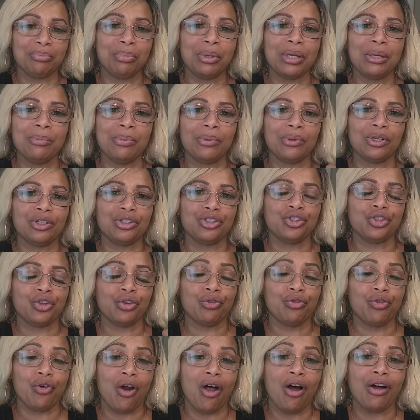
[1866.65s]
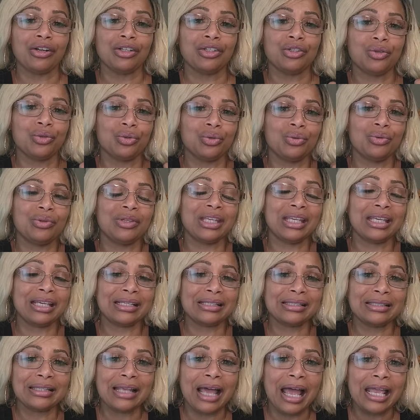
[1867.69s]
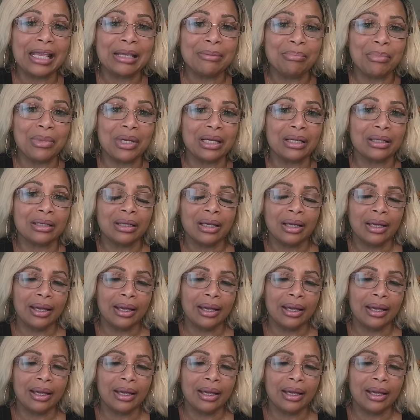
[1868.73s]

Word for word: People are drawn to the excitement.